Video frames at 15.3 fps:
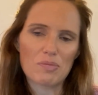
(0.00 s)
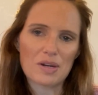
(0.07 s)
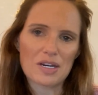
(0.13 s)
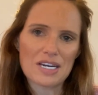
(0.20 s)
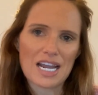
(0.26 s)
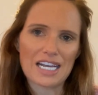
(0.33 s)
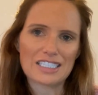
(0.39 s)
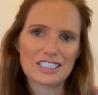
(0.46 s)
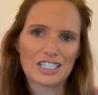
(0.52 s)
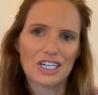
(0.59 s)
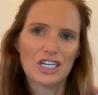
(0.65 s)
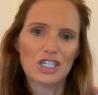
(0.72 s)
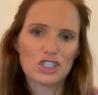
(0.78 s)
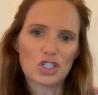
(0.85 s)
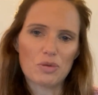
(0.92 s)
But Nest
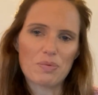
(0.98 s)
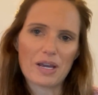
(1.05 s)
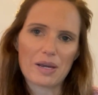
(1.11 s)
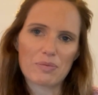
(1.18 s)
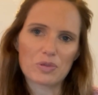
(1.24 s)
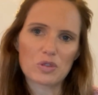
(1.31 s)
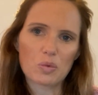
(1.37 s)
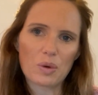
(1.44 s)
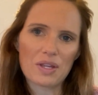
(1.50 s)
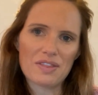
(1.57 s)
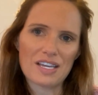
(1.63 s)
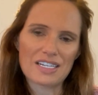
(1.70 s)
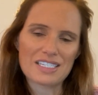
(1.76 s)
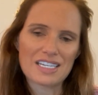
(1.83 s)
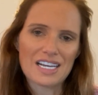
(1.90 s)
should be able to win
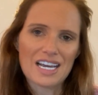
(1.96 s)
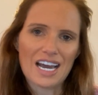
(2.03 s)
this